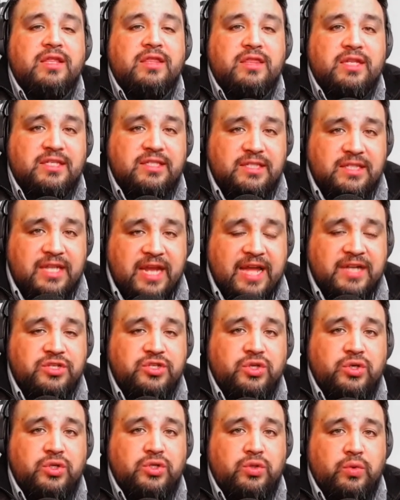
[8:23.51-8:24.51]
the
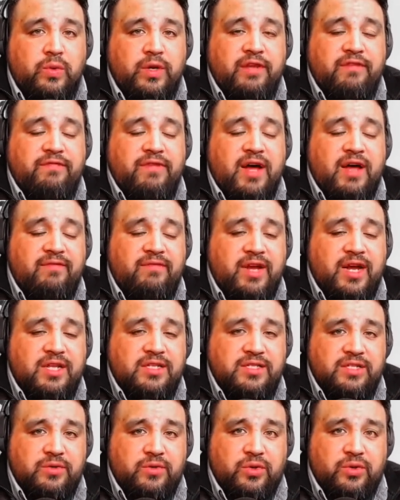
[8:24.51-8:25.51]
statute
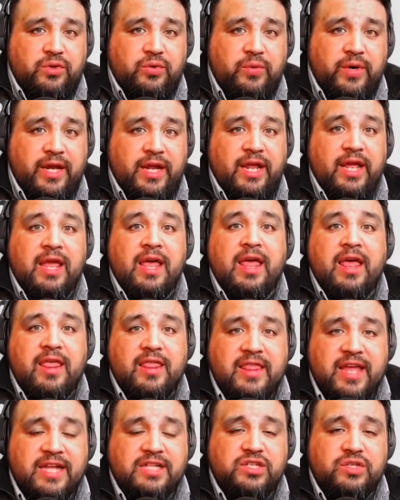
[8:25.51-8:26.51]
25.03.
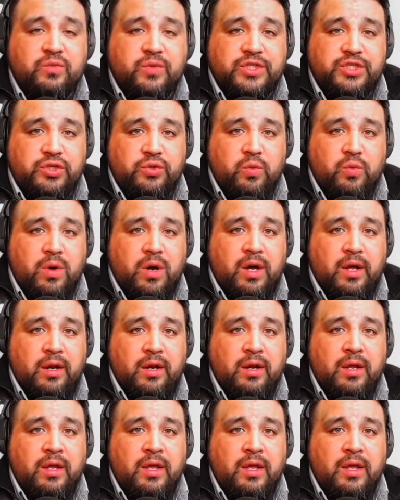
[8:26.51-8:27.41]
That's what you want.